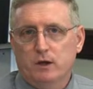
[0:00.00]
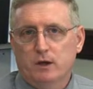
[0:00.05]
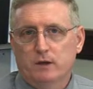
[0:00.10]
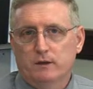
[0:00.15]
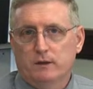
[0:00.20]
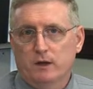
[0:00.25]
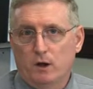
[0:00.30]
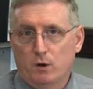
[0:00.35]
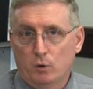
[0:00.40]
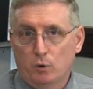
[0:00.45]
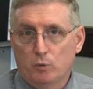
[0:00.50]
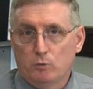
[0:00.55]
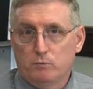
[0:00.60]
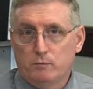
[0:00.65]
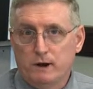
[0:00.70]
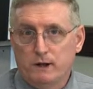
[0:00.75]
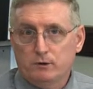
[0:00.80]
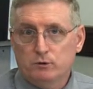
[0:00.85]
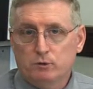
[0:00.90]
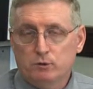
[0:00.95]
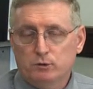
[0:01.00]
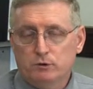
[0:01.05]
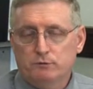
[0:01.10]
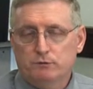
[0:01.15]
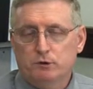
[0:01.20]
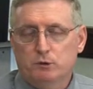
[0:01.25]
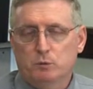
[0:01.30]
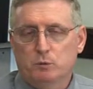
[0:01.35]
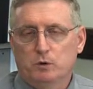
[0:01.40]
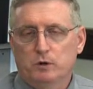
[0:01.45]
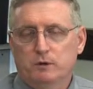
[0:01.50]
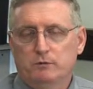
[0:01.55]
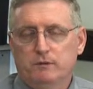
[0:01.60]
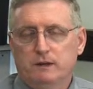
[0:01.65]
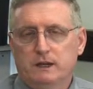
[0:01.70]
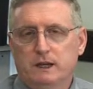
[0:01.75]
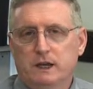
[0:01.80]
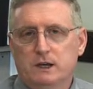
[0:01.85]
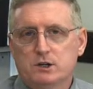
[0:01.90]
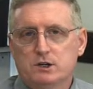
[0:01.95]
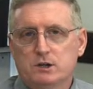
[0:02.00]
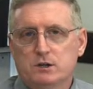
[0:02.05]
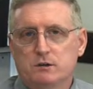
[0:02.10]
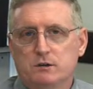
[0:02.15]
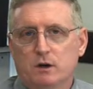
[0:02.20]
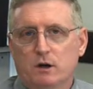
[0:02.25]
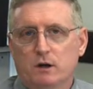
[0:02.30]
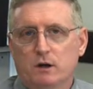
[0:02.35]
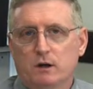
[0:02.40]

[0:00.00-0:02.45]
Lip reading: the home rentals, if you would, vacation